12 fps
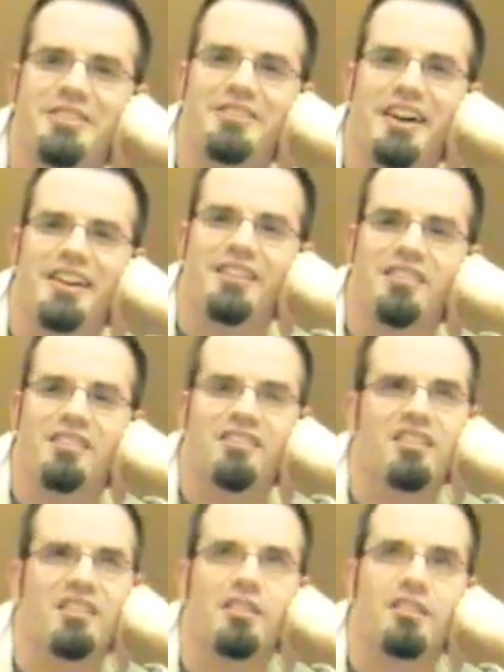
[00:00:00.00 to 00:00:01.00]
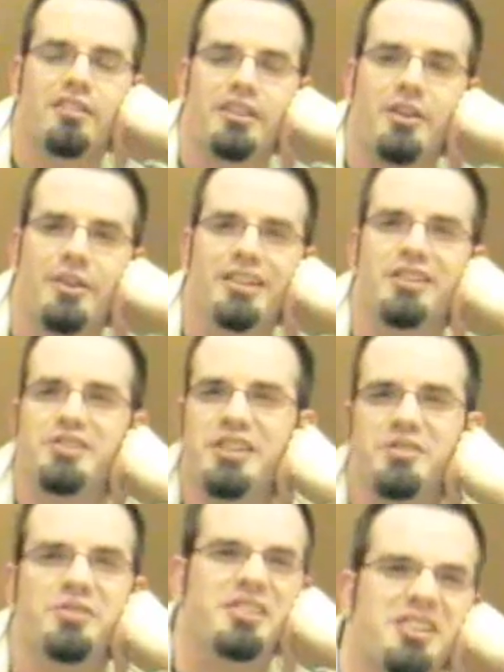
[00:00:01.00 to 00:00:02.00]
and you've got you know, English
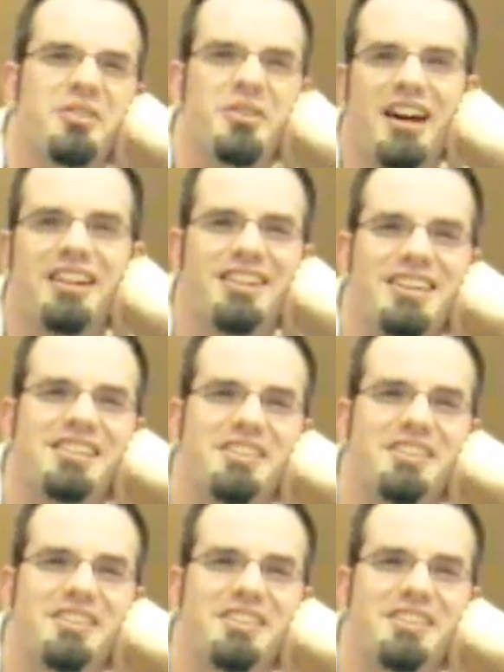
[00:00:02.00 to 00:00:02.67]
teachers that don't know how to